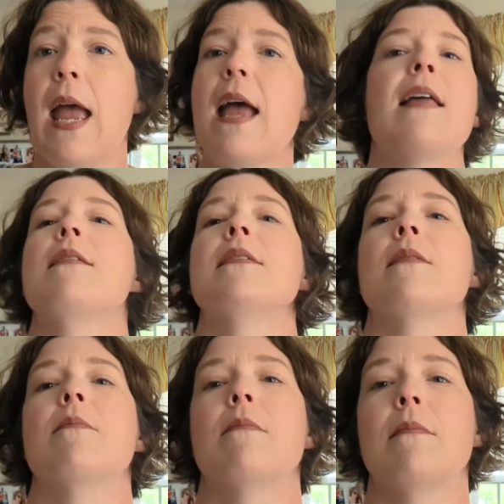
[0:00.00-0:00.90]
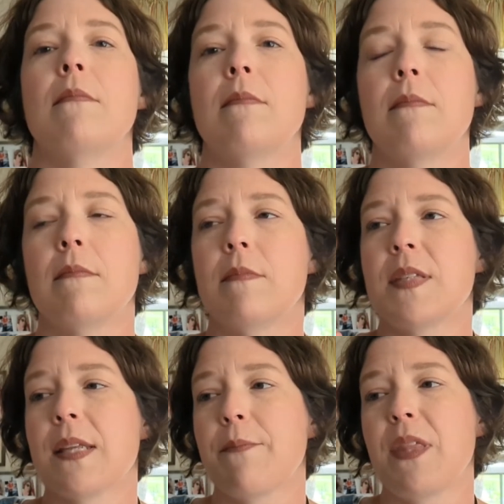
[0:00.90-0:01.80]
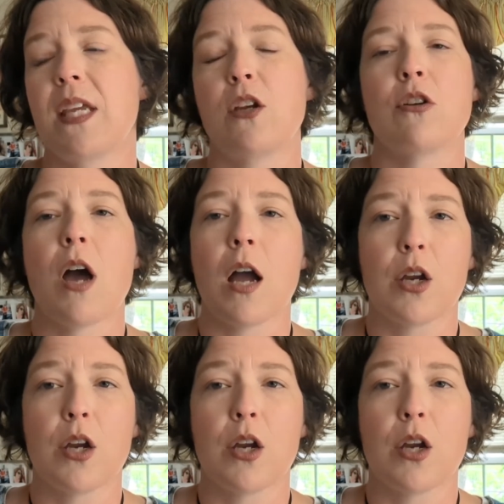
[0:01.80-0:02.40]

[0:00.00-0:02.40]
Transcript: and something you're not